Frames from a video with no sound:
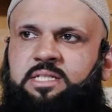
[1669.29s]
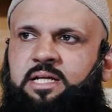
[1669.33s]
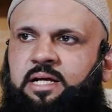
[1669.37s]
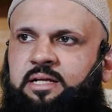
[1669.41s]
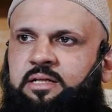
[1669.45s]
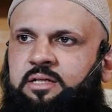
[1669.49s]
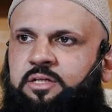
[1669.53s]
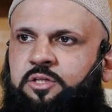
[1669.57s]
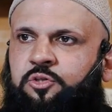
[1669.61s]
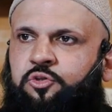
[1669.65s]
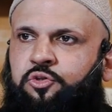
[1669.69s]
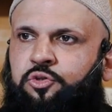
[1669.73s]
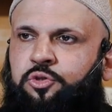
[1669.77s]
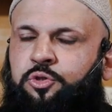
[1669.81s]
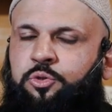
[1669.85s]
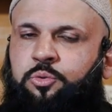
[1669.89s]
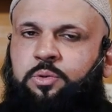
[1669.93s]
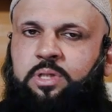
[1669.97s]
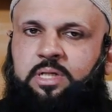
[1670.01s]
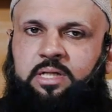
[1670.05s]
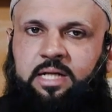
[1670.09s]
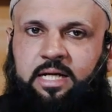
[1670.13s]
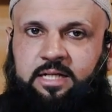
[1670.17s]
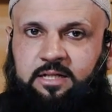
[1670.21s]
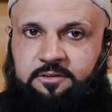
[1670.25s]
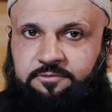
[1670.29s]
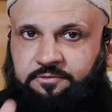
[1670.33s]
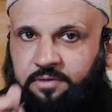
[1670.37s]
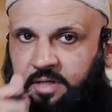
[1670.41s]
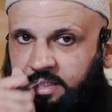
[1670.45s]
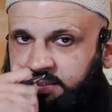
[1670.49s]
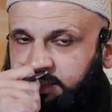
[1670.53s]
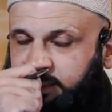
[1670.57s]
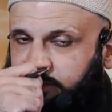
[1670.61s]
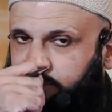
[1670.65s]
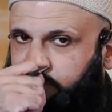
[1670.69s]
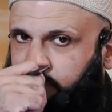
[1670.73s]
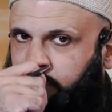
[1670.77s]
that you should do it like a
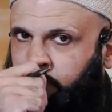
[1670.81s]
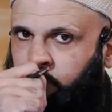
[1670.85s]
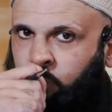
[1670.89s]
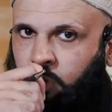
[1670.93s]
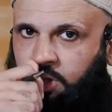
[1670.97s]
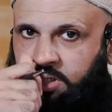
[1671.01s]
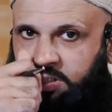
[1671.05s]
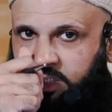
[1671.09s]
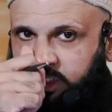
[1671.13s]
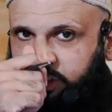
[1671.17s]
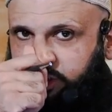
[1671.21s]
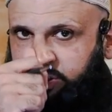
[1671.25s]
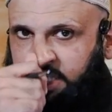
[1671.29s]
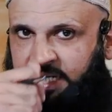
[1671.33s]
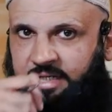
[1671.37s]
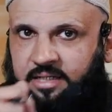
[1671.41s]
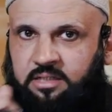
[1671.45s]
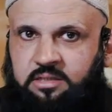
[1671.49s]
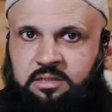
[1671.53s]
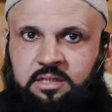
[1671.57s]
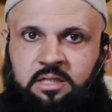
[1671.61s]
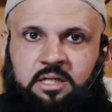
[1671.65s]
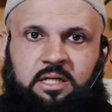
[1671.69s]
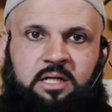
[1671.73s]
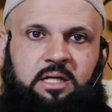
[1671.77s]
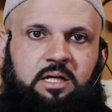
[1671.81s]
father would warn a child